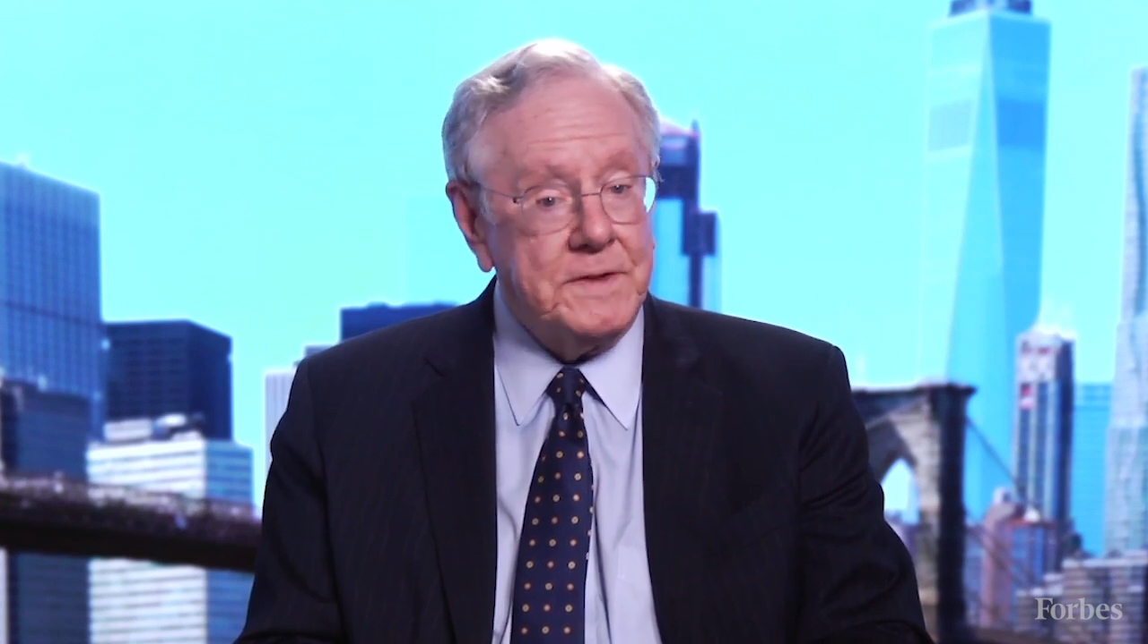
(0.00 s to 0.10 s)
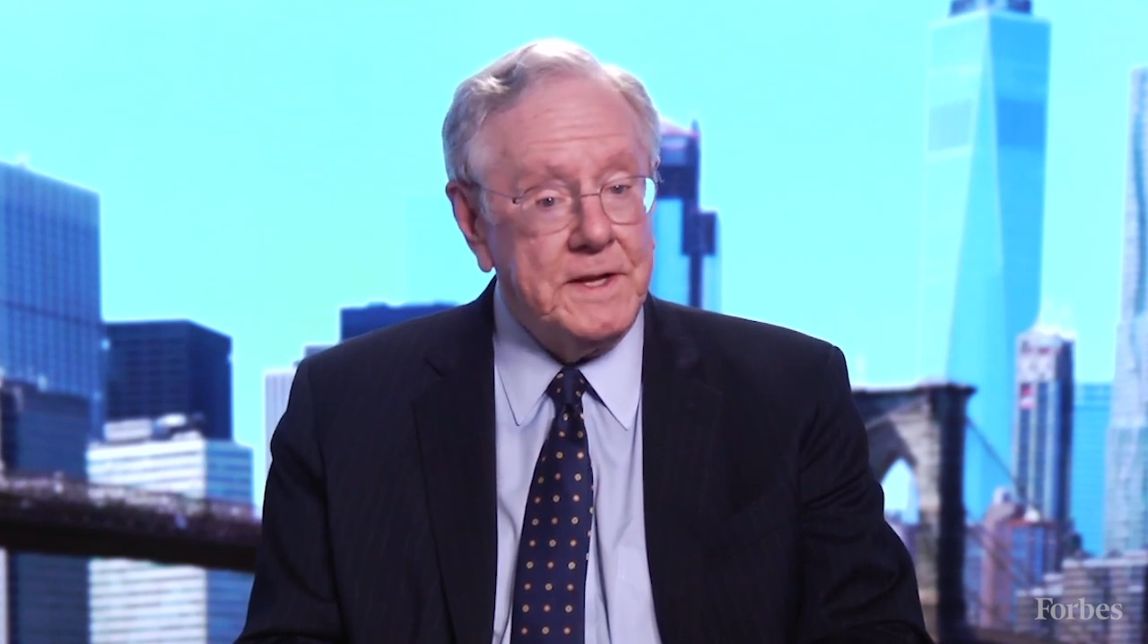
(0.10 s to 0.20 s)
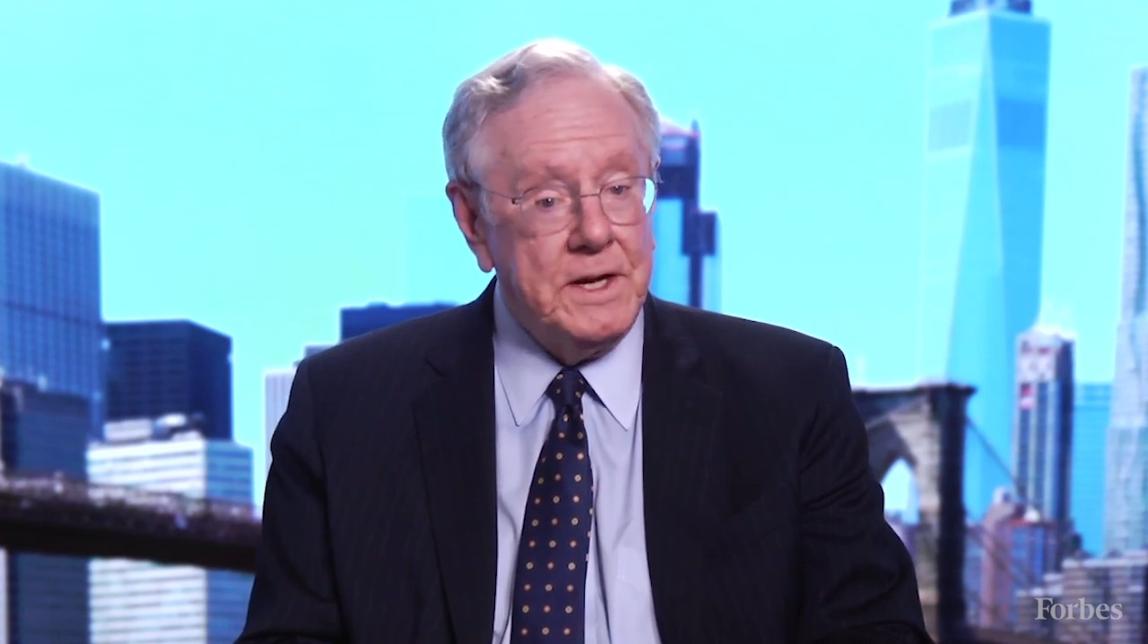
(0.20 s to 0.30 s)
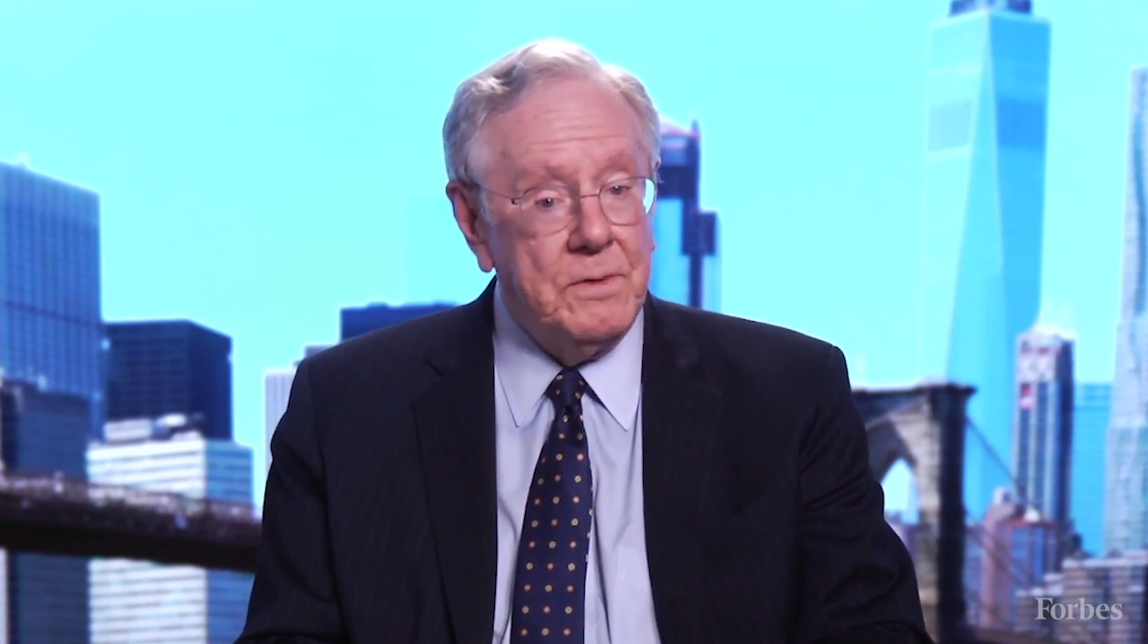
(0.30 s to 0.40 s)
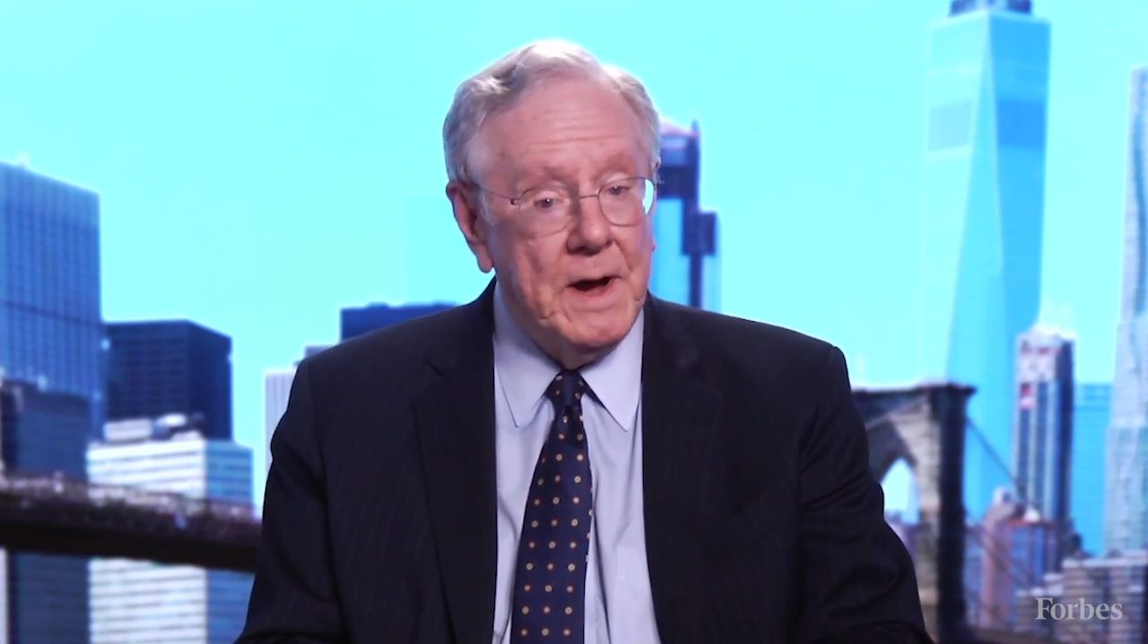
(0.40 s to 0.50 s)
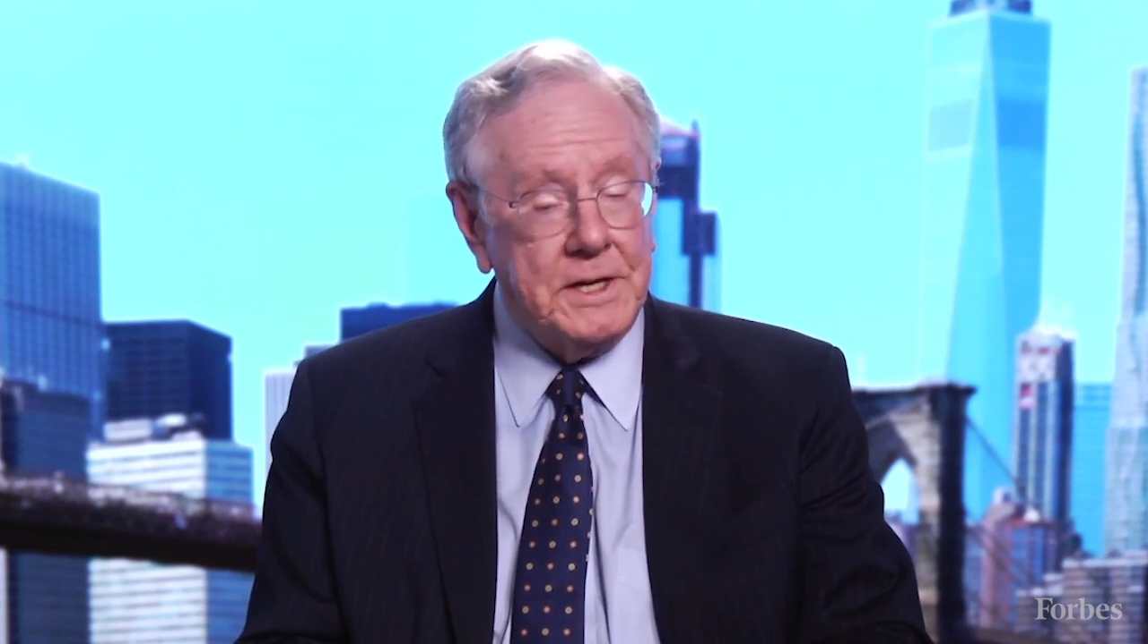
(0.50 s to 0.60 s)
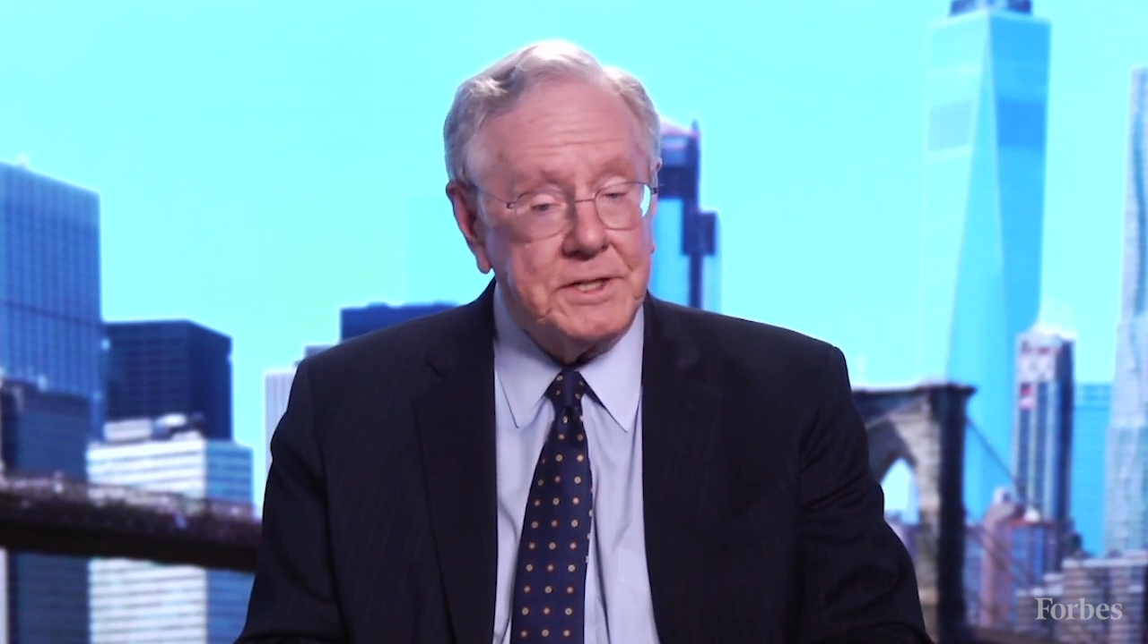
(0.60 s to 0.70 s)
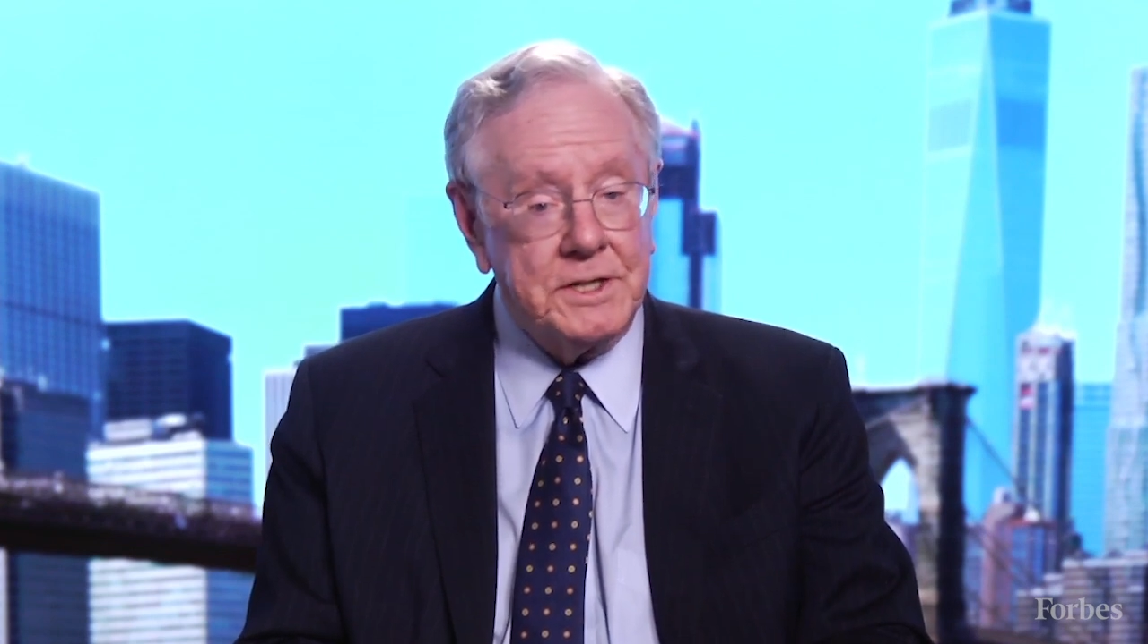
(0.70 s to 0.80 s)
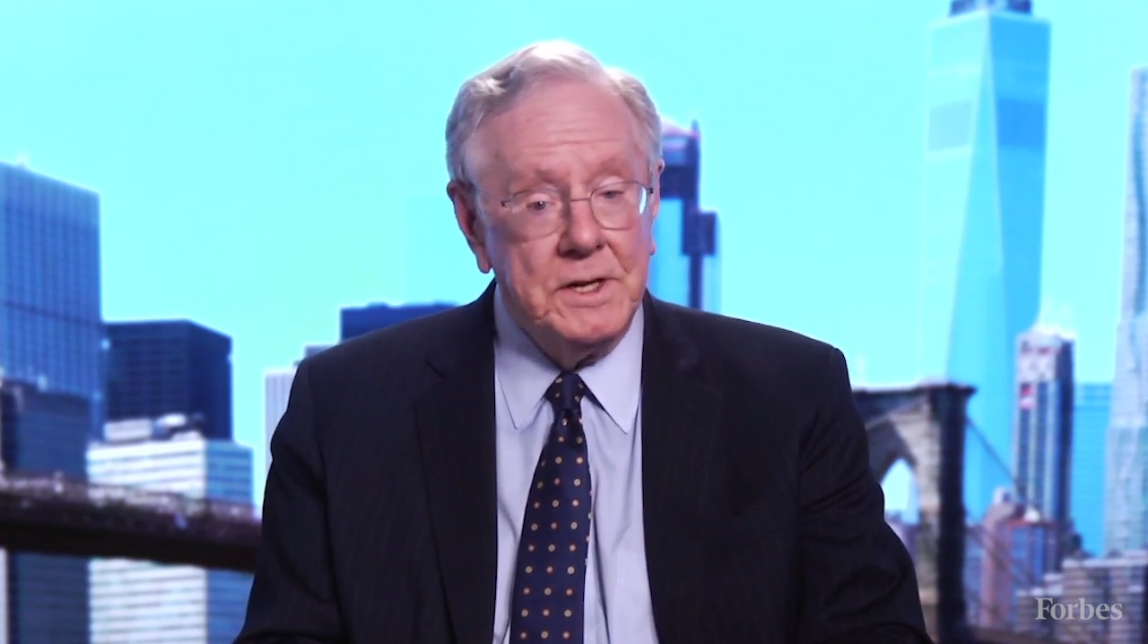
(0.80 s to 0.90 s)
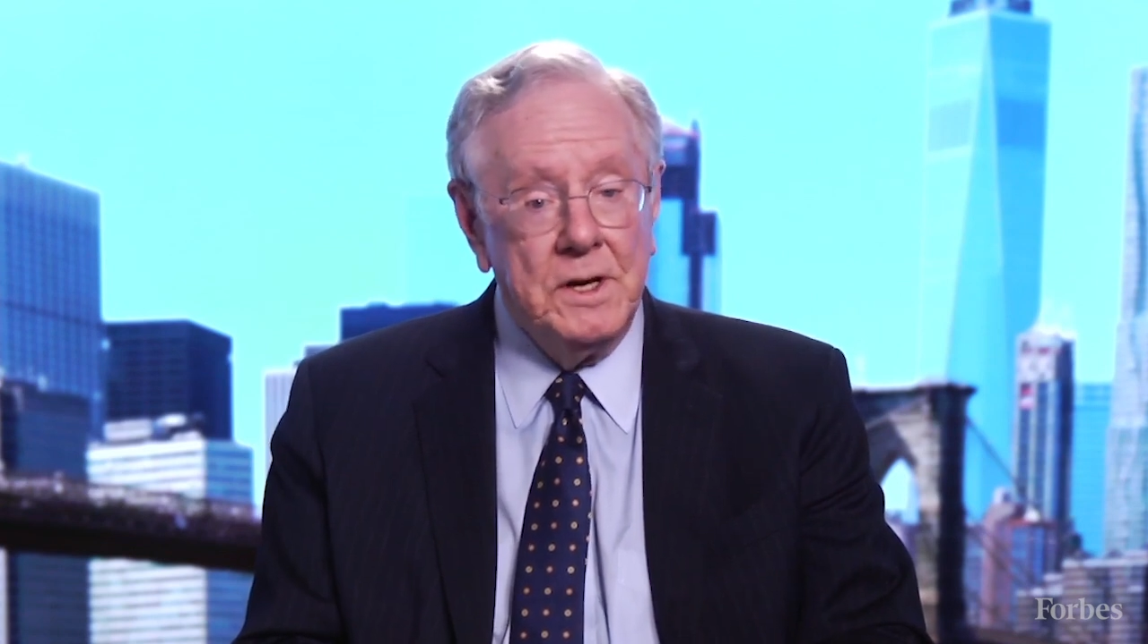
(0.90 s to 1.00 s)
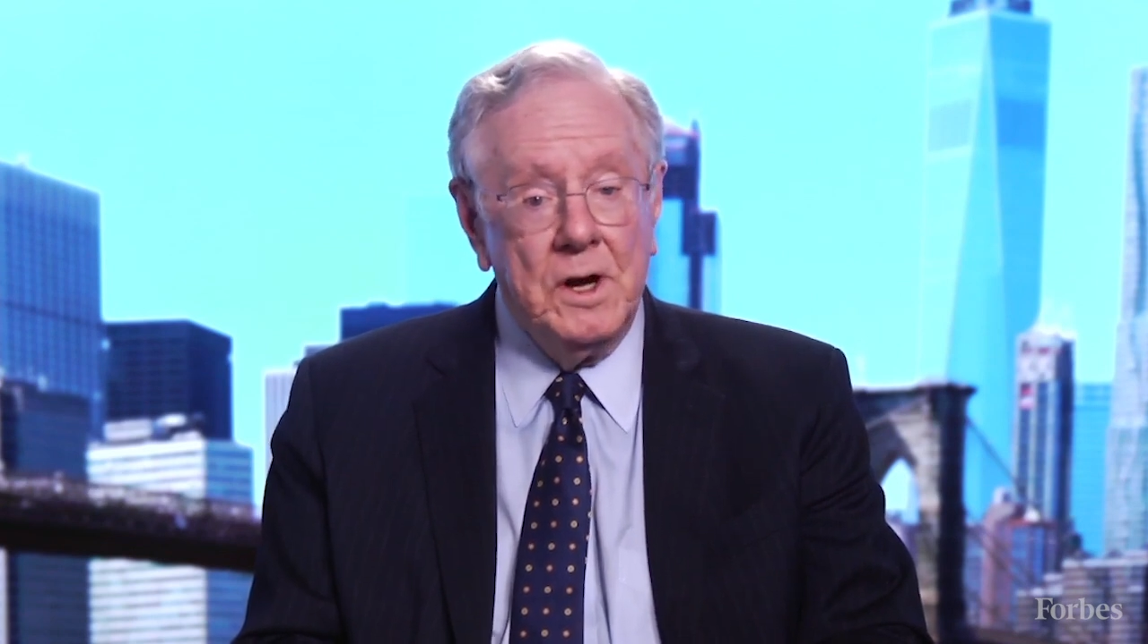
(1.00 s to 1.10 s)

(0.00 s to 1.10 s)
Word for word: of the U S.